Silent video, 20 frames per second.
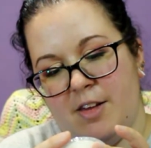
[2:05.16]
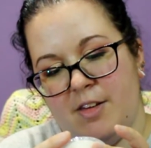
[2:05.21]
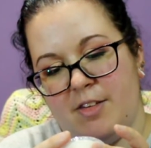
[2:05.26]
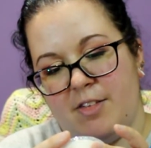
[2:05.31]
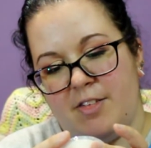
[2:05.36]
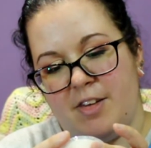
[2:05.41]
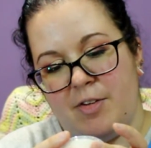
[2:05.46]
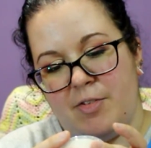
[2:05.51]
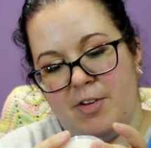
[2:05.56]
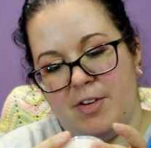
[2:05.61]

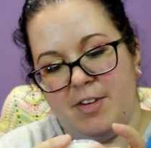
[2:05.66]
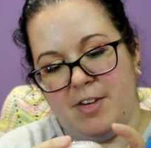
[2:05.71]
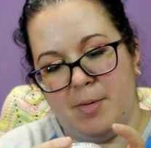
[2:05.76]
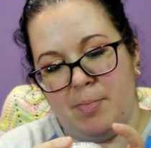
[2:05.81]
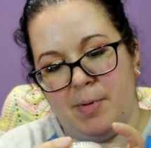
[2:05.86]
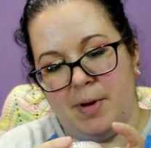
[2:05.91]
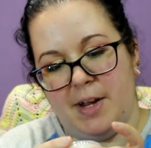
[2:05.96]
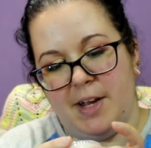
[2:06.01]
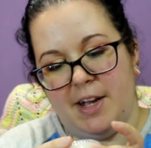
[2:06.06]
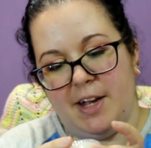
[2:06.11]

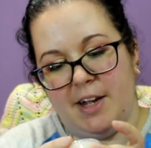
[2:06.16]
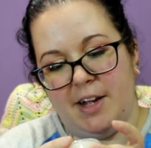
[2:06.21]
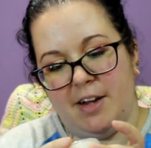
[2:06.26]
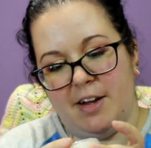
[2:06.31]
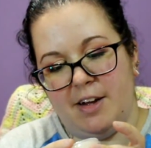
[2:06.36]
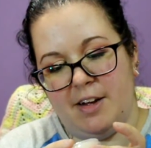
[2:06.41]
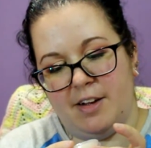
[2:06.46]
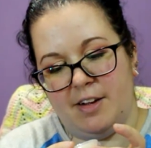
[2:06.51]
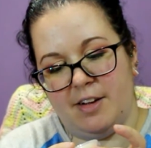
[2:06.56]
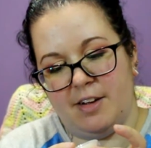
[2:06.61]
Serendipity
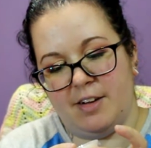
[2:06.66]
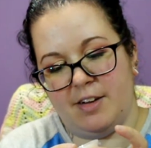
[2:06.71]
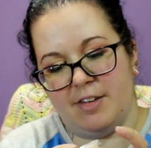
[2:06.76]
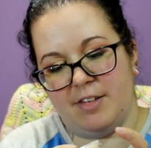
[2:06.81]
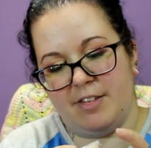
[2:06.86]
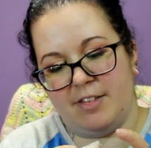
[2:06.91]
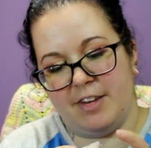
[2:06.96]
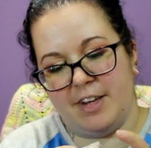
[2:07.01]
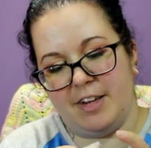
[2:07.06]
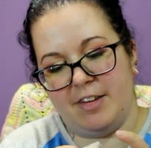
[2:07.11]

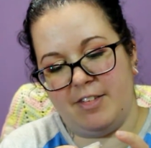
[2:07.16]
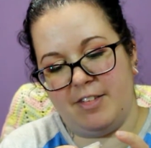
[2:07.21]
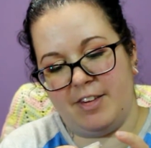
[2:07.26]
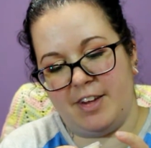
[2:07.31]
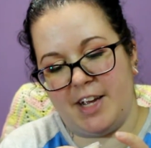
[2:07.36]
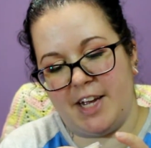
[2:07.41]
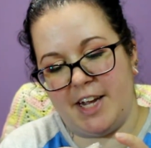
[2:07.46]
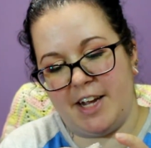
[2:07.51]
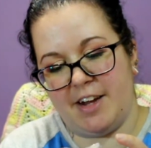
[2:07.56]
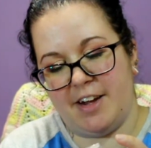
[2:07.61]

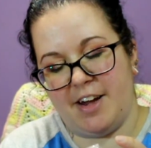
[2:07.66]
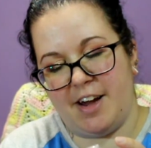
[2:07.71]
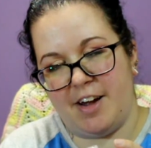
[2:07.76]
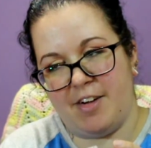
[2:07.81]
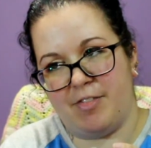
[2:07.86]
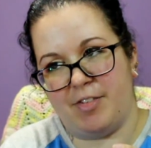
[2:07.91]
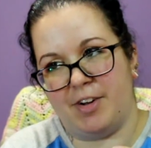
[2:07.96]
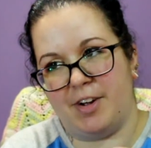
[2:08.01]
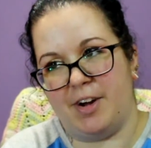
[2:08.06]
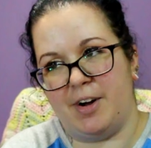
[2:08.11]
CC. I
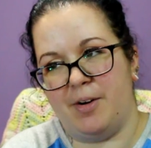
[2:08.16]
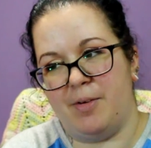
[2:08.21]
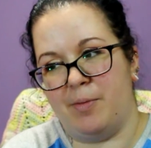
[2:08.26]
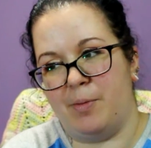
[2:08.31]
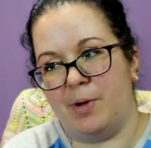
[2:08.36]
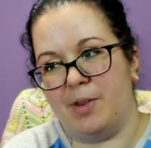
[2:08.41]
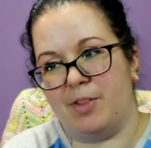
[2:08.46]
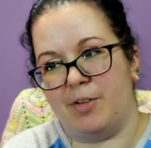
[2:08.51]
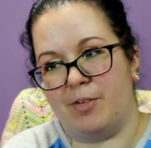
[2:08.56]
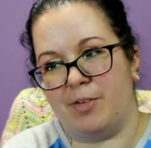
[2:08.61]
forgot
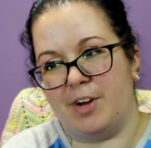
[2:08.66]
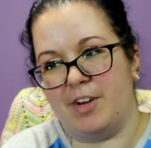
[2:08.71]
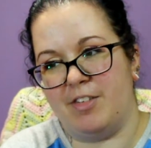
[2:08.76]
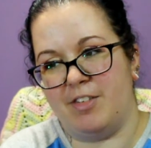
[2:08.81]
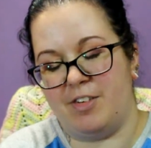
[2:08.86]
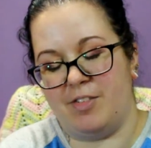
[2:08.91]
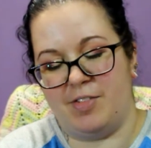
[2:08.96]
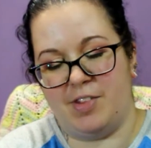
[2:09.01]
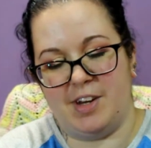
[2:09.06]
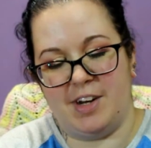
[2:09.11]
what the
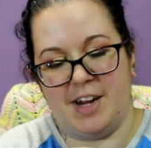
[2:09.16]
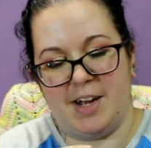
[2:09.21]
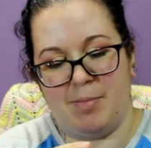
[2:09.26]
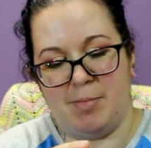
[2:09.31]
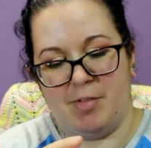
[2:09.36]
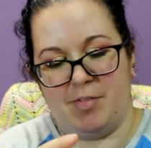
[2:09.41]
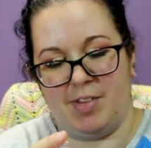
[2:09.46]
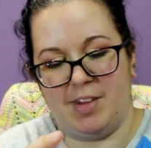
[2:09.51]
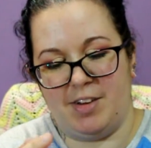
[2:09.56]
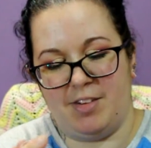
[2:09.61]
rest of the name
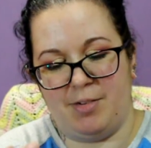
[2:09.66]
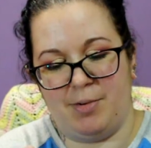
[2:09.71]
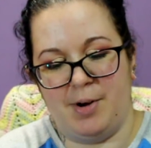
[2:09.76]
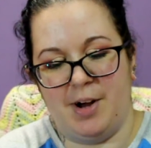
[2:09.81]
of this